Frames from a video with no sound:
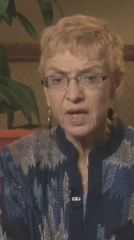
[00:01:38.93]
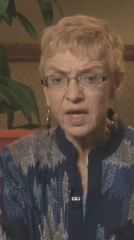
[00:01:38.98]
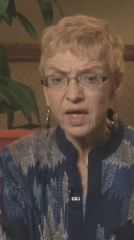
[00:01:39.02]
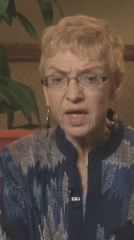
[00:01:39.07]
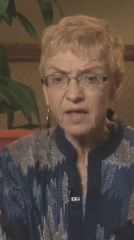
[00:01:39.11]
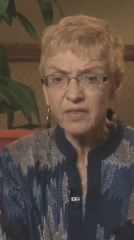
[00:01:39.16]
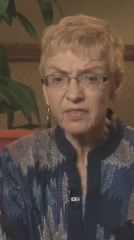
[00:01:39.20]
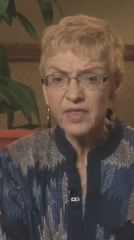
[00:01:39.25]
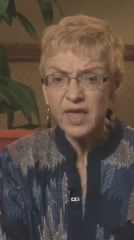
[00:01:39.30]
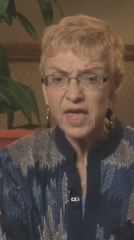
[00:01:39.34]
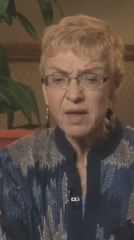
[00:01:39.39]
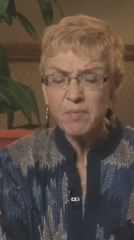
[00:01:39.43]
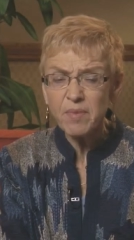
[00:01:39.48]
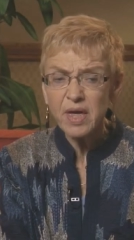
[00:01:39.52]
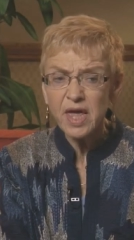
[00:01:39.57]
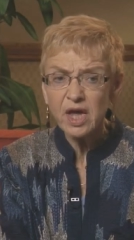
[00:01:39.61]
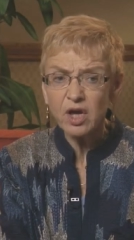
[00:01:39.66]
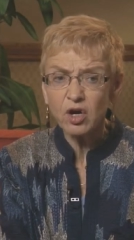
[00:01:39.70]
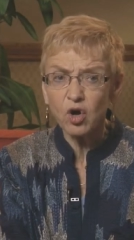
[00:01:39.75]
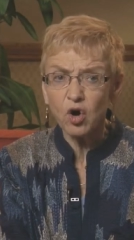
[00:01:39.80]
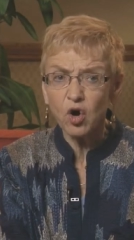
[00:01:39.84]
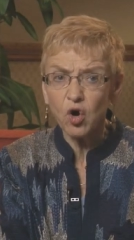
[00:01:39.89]
and they may
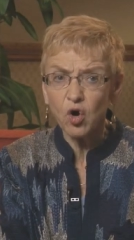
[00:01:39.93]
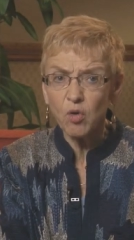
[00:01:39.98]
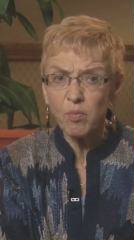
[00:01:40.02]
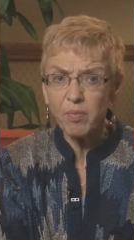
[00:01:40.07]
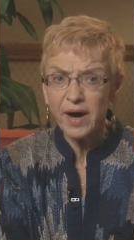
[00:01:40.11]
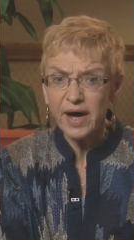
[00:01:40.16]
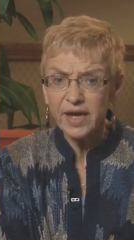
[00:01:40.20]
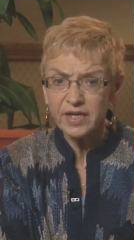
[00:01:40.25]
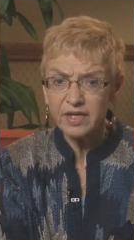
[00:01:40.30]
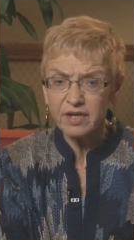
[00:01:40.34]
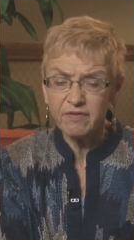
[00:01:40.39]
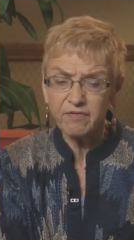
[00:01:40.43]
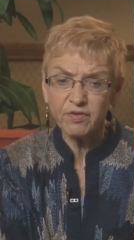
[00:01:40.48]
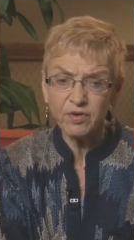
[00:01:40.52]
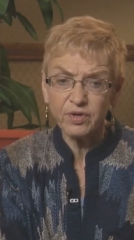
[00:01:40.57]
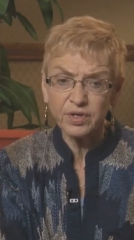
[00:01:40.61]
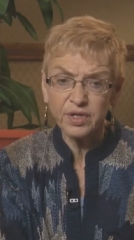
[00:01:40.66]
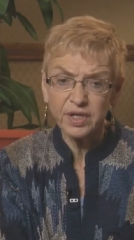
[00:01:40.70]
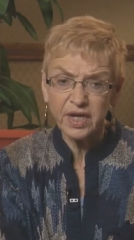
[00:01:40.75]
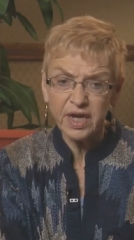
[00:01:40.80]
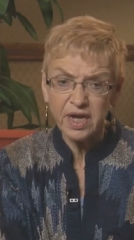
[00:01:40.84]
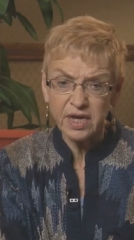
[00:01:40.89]
go by
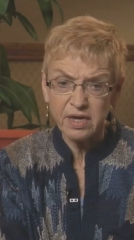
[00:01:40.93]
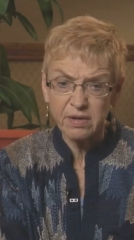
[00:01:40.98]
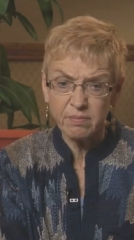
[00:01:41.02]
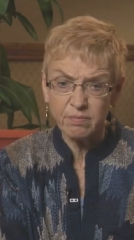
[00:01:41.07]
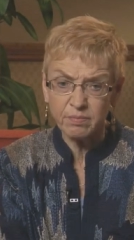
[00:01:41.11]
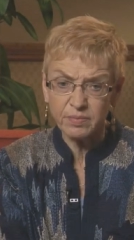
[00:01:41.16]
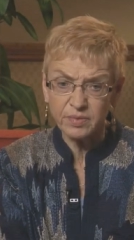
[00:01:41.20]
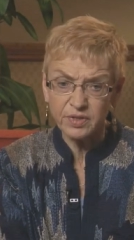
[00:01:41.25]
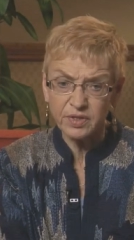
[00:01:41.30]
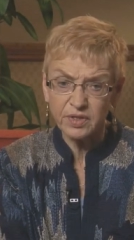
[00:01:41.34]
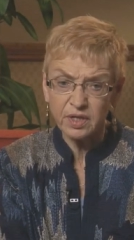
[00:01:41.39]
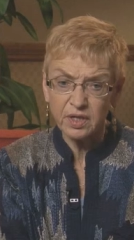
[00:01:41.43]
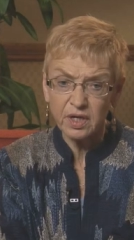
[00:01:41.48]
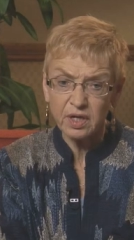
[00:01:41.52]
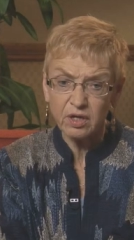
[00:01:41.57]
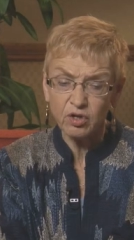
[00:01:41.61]
different names.